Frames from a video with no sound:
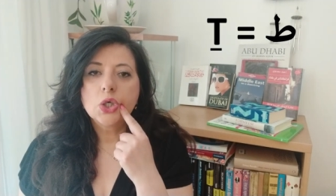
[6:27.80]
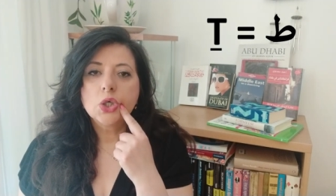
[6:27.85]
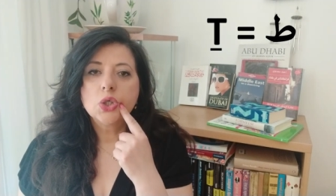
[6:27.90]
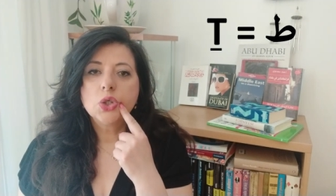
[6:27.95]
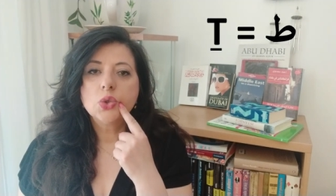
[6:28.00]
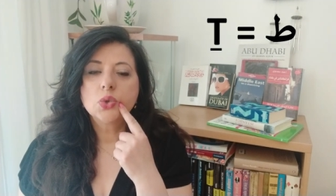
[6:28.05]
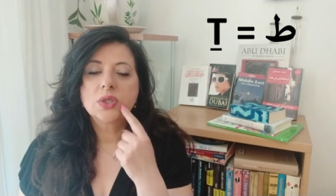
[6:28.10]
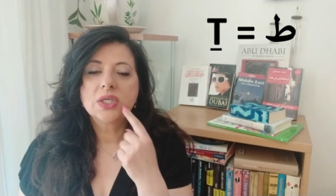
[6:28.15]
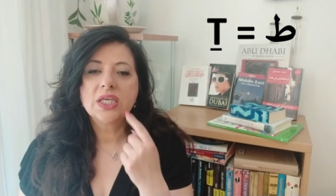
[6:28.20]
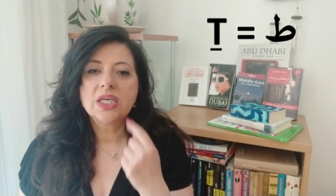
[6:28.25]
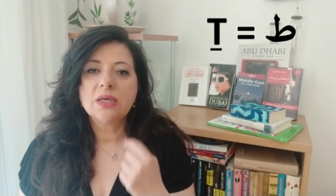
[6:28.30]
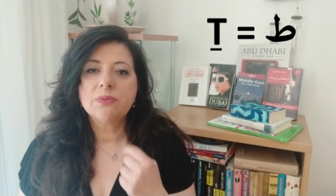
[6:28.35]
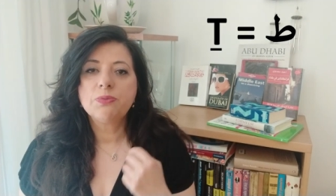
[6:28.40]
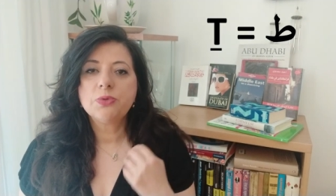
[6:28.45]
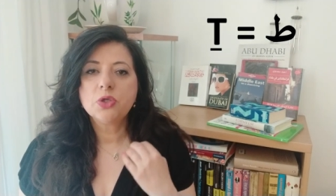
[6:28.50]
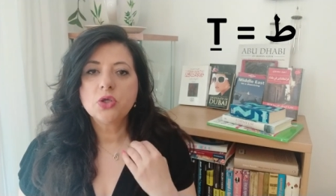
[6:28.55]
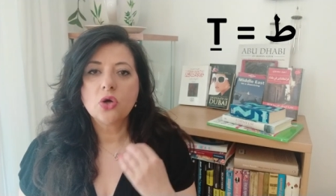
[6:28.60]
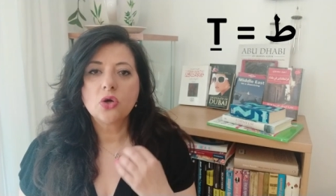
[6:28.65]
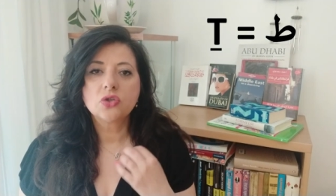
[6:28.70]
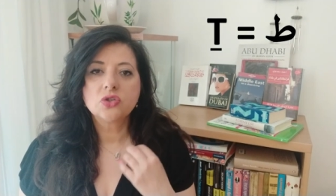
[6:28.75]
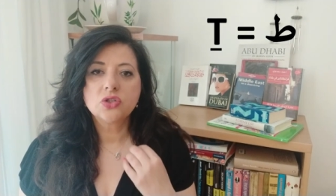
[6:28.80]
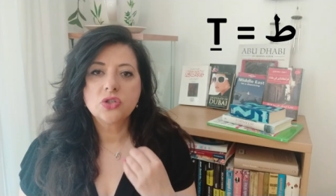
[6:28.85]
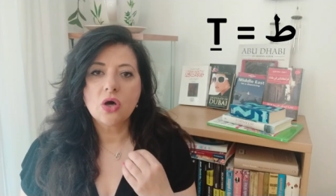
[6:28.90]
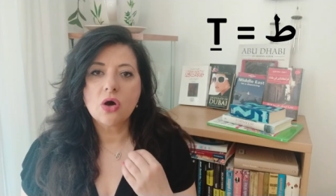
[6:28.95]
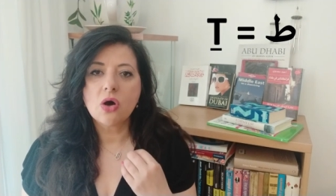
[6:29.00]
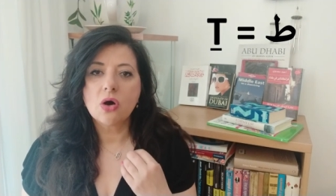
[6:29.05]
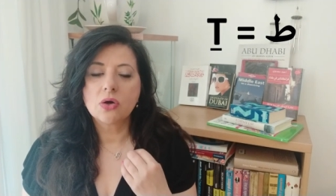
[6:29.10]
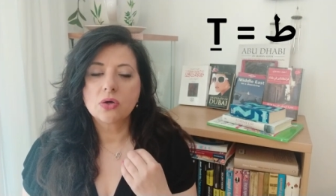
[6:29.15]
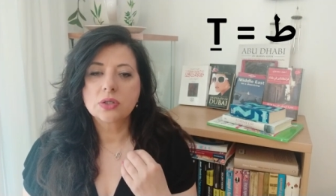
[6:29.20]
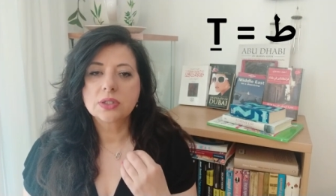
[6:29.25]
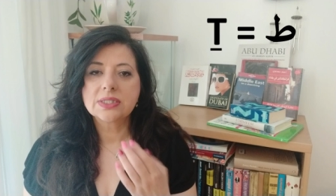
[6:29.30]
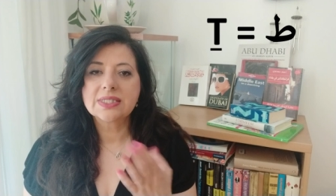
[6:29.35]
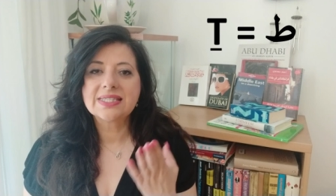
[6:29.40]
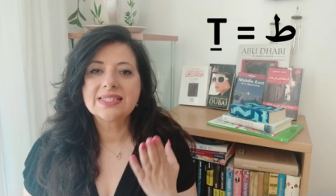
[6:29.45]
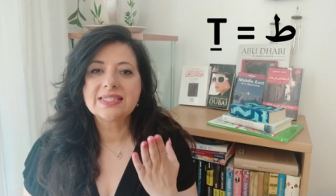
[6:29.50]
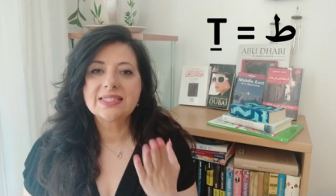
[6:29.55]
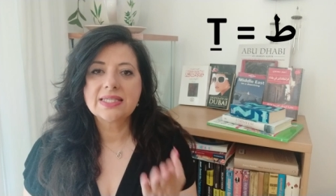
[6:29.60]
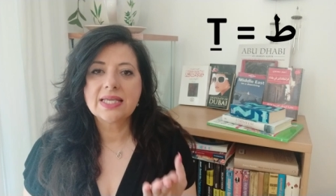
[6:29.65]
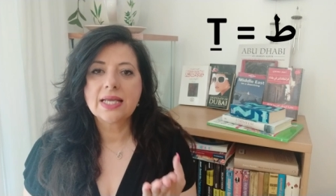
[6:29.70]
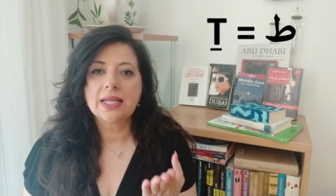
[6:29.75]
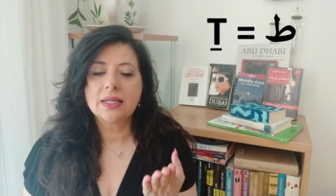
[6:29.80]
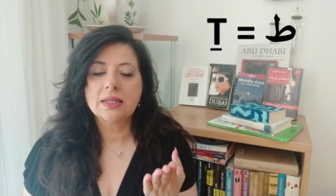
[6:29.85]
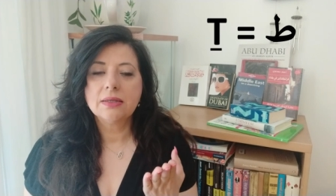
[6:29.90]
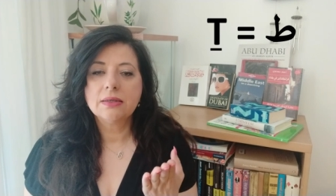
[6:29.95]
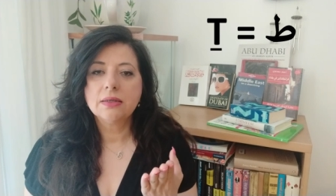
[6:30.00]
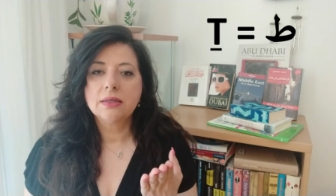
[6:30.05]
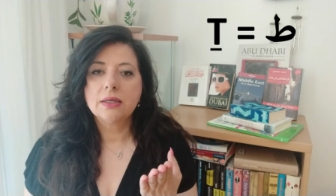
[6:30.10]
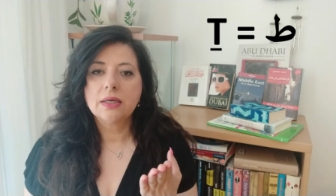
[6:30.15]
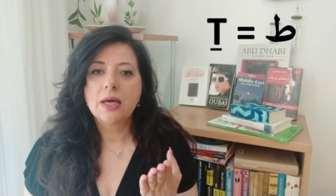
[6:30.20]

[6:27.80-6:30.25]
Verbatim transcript: You keep your tongue still,